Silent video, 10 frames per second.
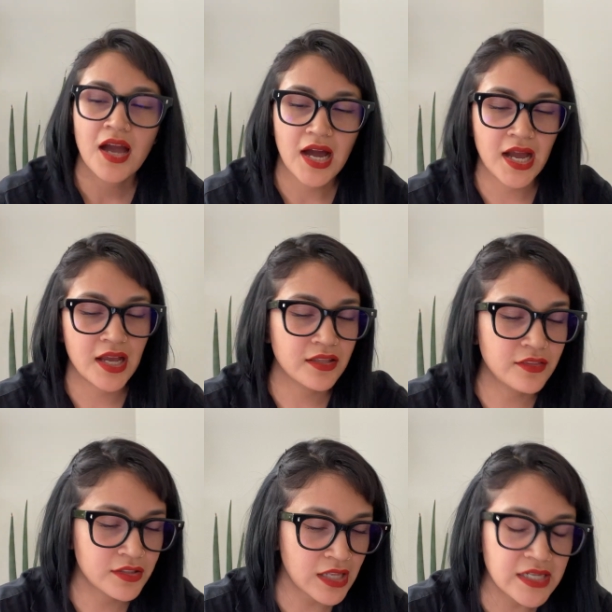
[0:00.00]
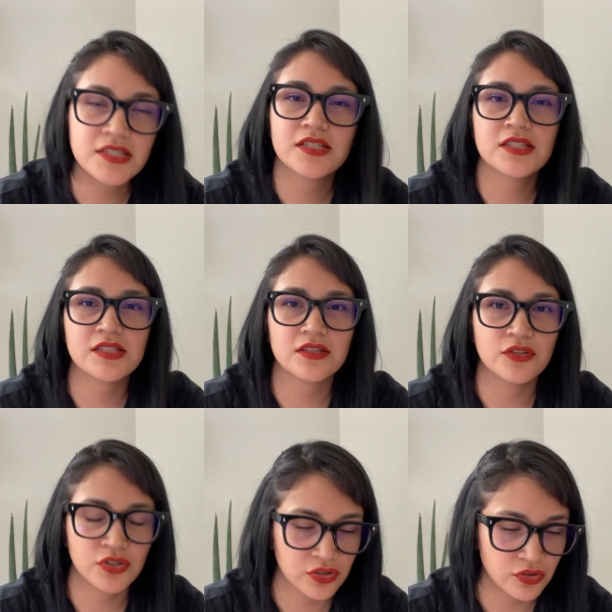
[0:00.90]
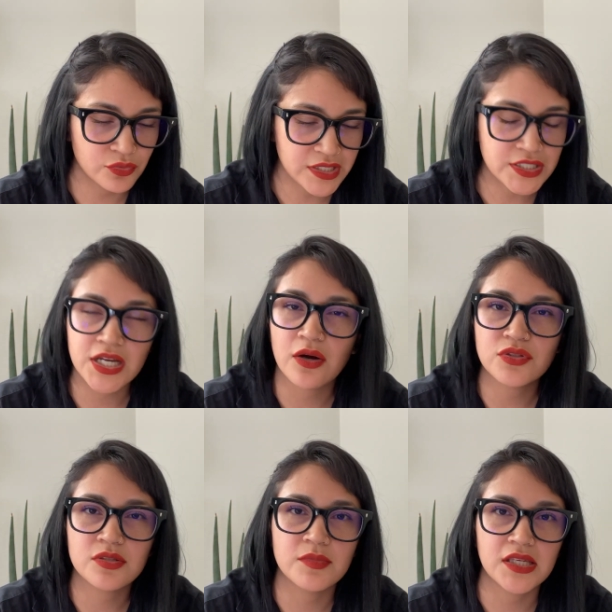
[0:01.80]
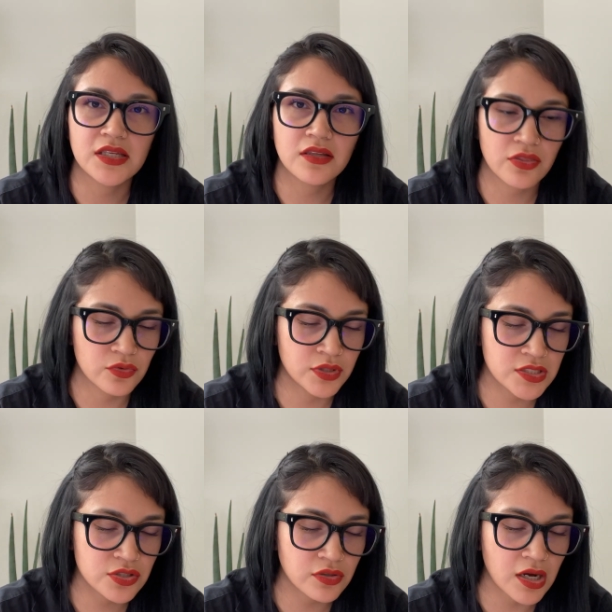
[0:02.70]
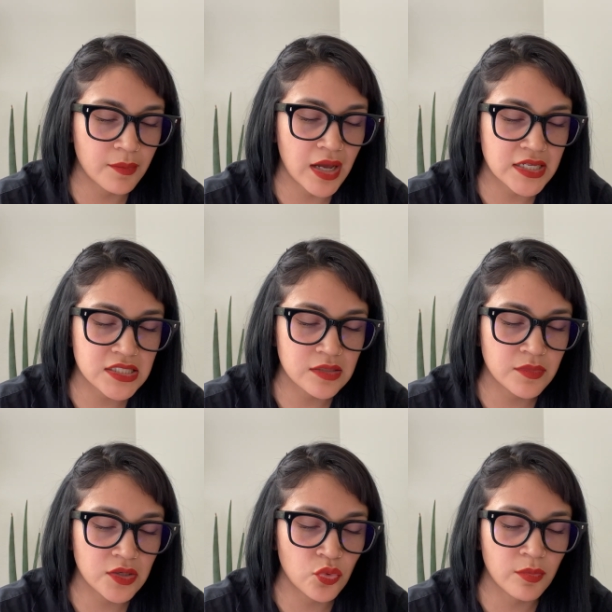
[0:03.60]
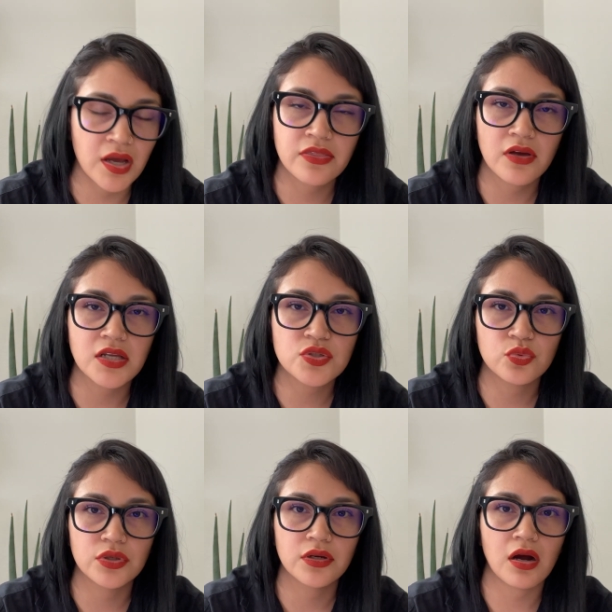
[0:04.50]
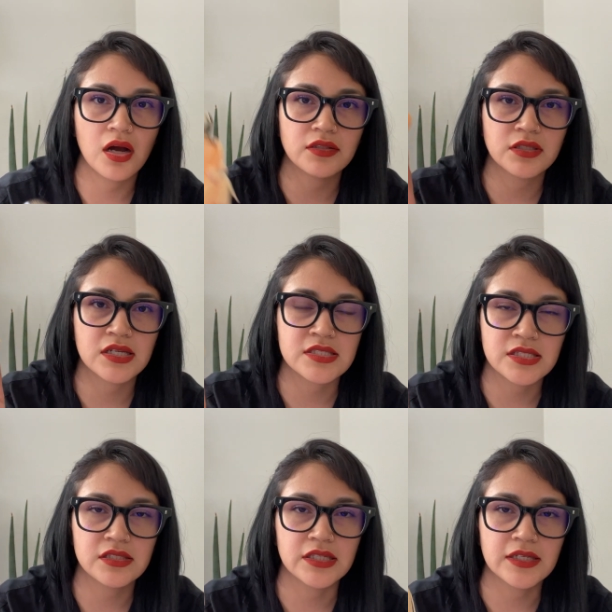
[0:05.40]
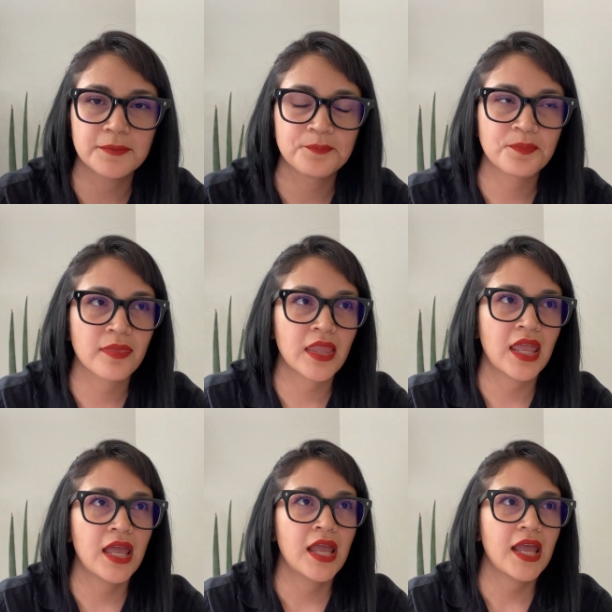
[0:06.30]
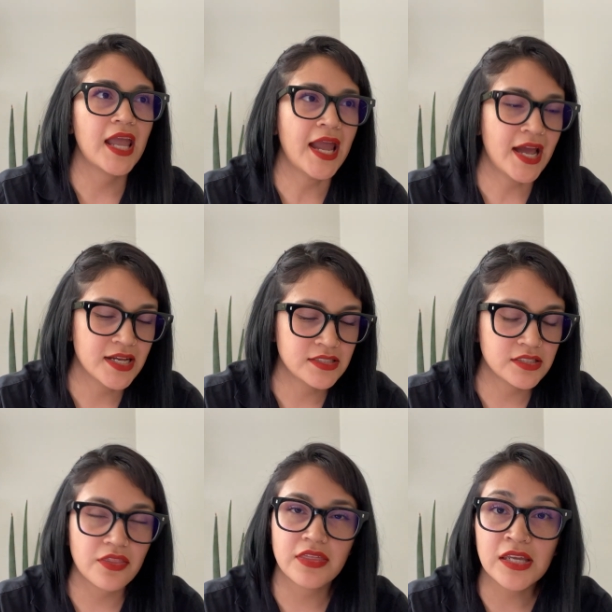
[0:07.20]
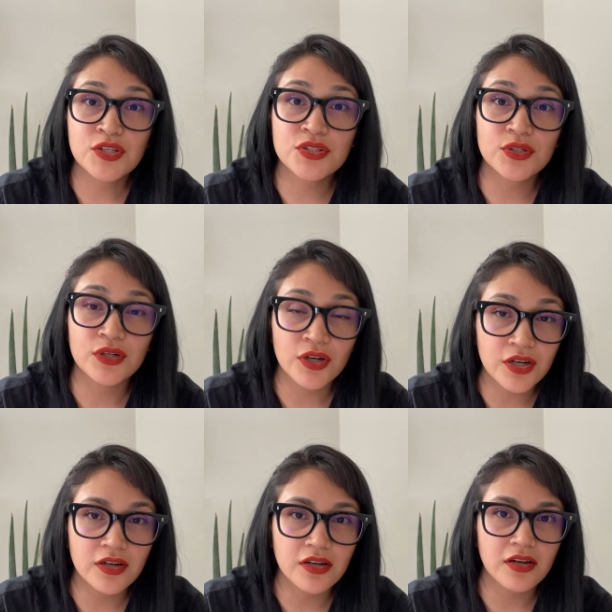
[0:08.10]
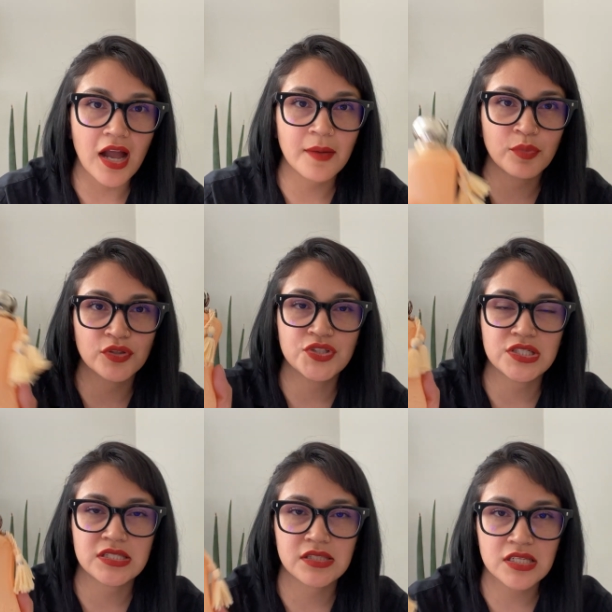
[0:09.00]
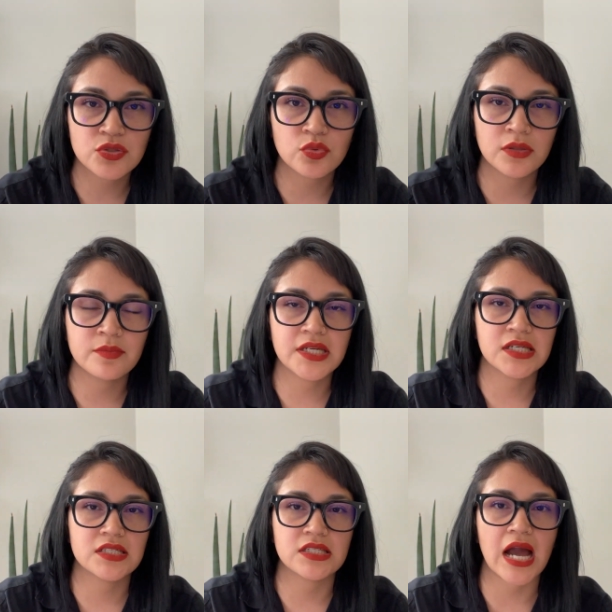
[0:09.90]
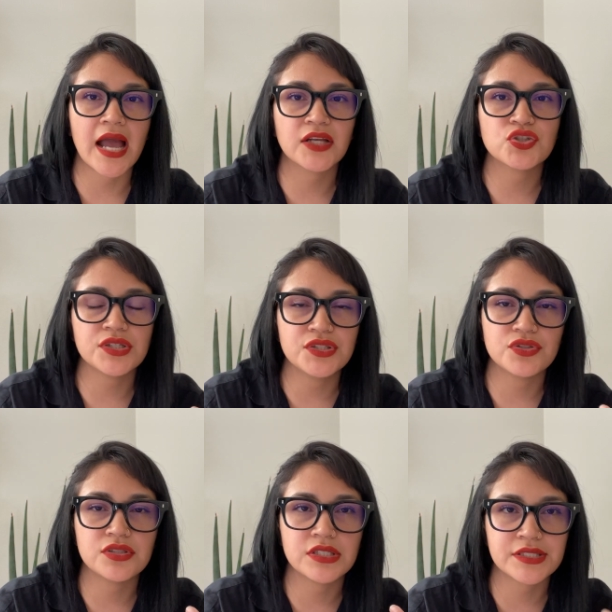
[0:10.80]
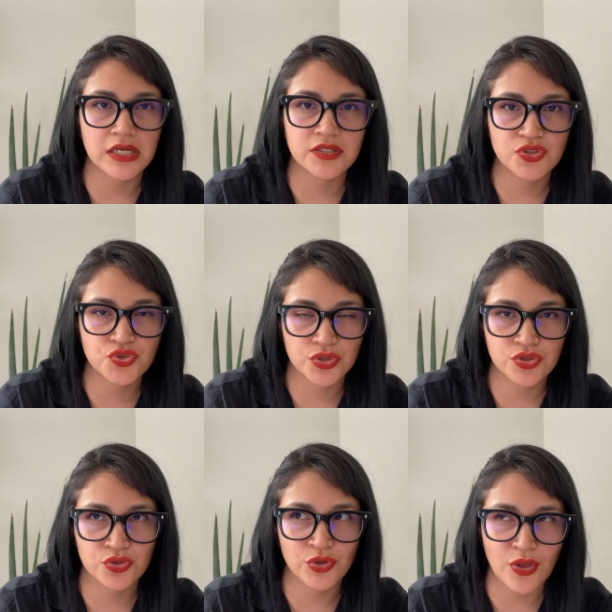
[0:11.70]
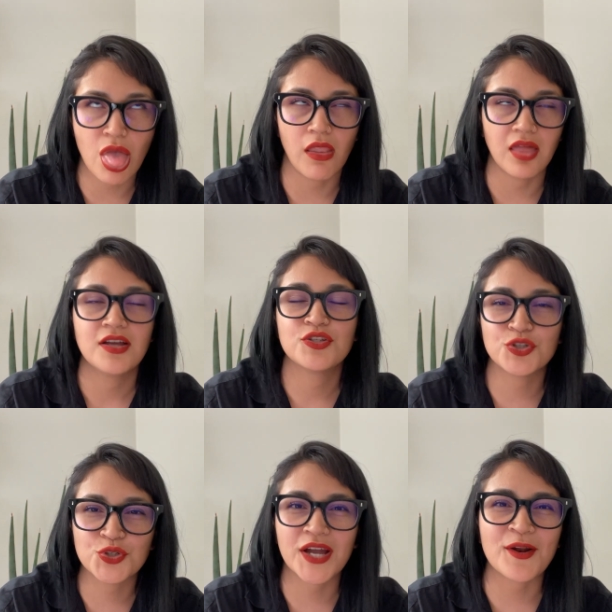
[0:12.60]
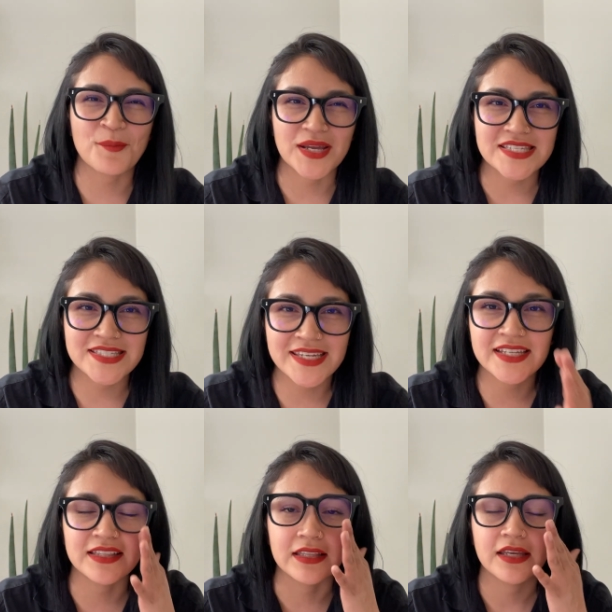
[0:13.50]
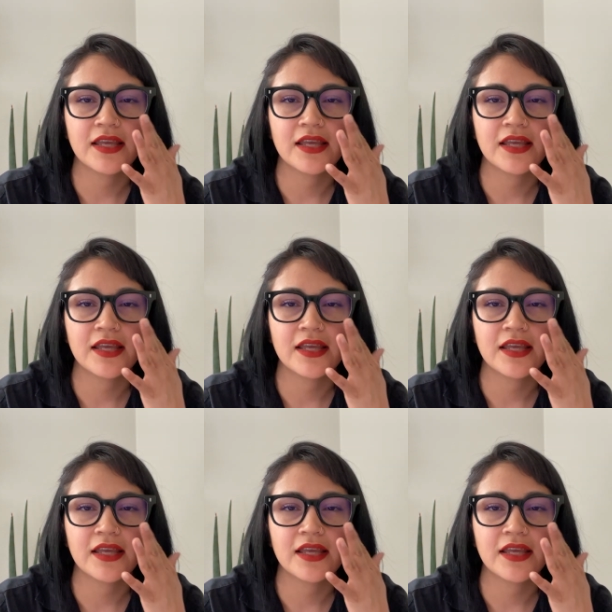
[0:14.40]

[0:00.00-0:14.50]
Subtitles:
I had the nicest girl reach out to me through Instagram asking me what my thoughts were on Cassili. And thanks to her, I purchased this one because I actually decided to try it on my skin.